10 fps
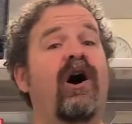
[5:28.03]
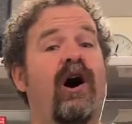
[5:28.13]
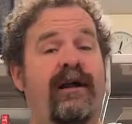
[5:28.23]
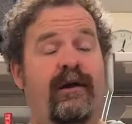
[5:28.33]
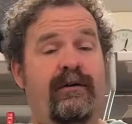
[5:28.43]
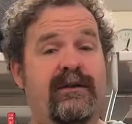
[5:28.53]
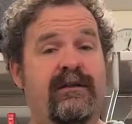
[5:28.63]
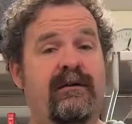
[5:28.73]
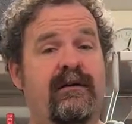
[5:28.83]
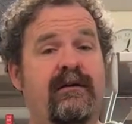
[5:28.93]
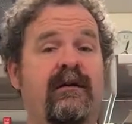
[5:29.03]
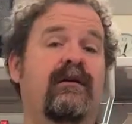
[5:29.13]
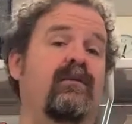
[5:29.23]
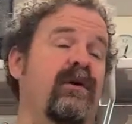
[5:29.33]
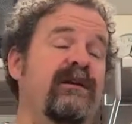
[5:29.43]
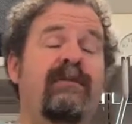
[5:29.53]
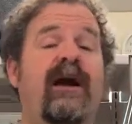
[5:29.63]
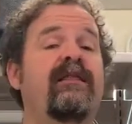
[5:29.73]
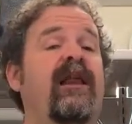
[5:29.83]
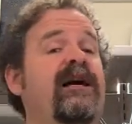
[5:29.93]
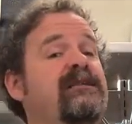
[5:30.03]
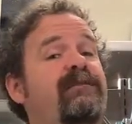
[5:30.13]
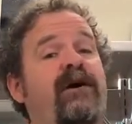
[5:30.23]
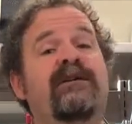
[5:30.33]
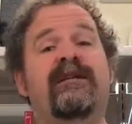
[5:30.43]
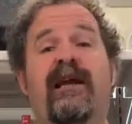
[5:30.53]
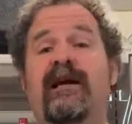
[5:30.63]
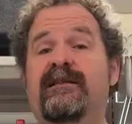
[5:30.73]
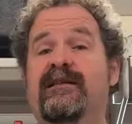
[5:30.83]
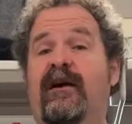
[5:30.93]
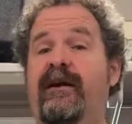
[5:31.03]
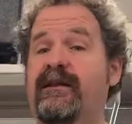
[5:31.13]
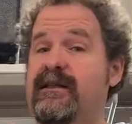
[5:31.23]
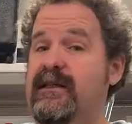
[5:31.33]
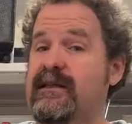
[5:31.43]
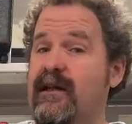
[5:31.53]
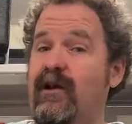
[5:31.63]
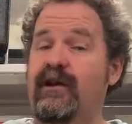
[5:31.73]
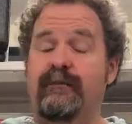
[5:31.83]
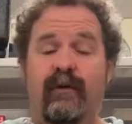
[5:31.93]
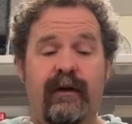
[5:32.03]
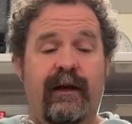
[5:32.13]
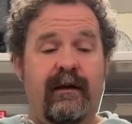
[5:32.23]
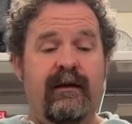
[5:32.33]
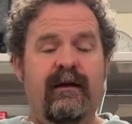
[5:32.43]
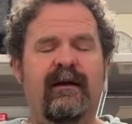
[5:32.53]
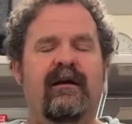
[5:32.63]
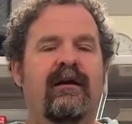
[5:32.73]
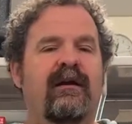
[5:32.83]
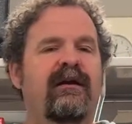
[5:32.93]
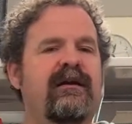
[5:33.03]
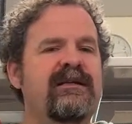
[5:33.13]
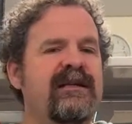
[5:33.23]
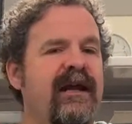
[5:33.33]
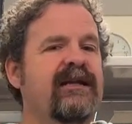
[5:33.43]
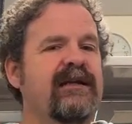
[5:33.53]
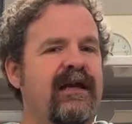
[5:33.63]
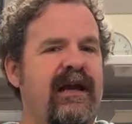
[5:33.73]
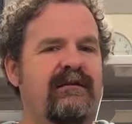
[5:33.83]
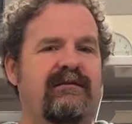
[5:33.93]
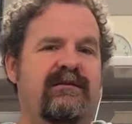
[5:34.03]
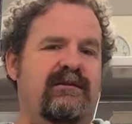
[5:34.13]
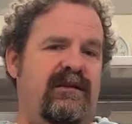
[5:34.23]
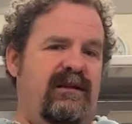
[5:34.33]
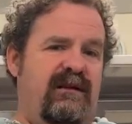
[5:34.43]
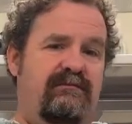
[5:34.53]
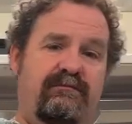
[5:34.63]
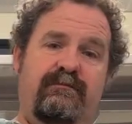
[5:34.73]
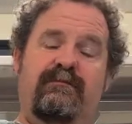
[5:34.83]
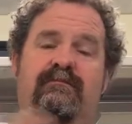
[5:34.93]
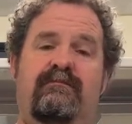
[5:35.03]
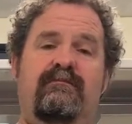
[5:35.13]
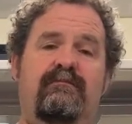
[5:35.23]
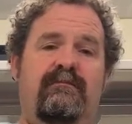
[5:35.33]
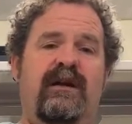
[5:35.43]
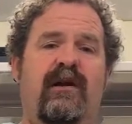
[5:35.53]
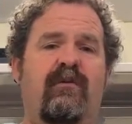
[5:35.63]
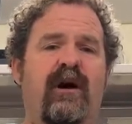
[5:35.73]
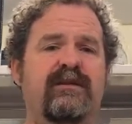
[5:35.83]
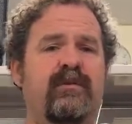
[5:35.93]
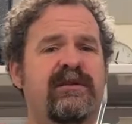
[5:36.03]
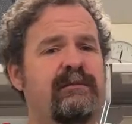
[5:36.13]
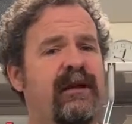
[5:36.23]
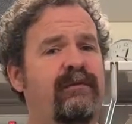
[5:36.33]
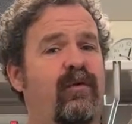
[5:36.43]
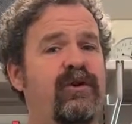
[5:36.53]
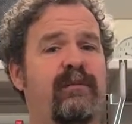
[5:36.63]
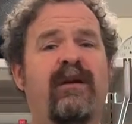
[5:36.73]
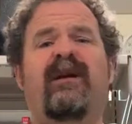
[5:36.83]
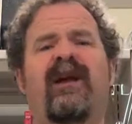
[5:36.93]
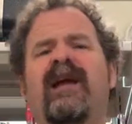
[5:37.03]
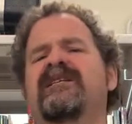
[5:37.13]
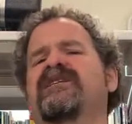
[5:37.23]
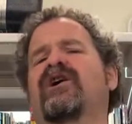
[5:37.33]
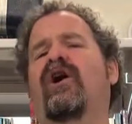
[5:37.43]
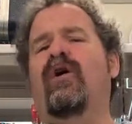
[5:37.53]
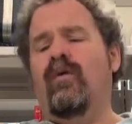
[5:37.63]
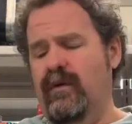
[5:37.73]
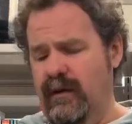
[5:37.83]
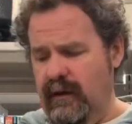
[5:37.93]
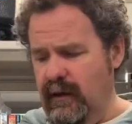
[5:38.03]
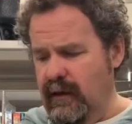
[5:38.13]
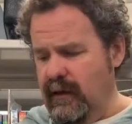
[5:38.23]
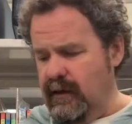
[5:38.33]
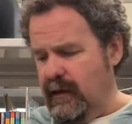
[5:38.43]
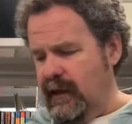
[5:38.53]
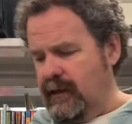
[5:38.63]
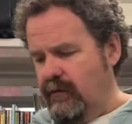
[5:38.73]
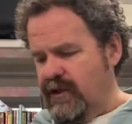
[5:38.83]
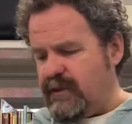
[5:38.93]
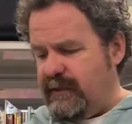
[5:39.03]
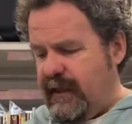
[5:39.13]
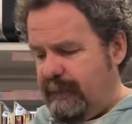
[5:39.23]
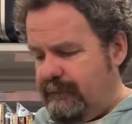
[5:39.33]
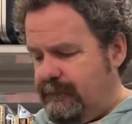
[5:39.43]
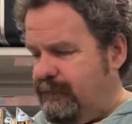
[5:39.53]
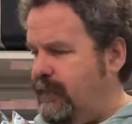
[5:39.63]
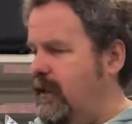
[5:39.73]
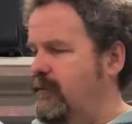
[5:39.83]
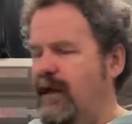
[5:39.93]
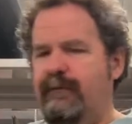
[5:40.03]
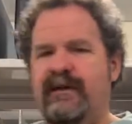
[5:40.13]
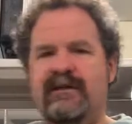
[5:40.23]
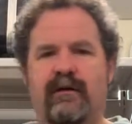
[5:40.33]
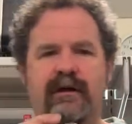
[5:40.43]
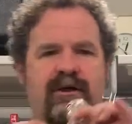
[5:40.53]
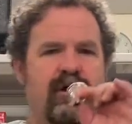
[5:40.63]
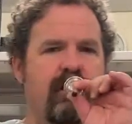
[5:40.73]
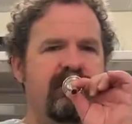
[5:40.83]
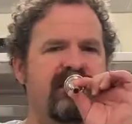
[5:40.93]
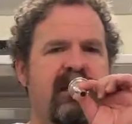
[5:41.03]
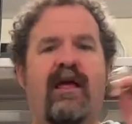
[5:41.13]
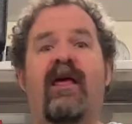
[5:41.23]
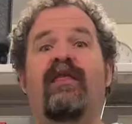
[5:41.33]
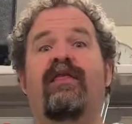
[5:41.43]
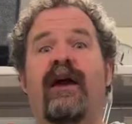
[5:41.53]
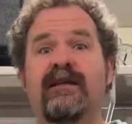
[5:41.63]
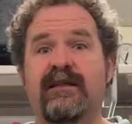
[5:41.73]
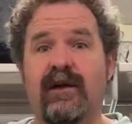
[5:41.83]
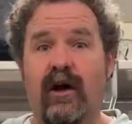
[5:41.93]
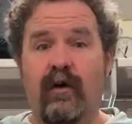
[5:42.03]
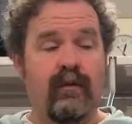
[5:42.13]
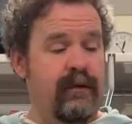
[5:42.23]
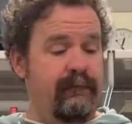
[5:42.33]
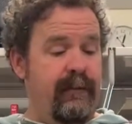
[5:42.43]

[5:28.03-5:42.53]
high notes. When you play the last post outside at six o'clock in the morning, you're starting to get to the, you know, right towards the middle of autumn. It's cold. You get your instrument up, get your mouthpiece on your chops, that is cold.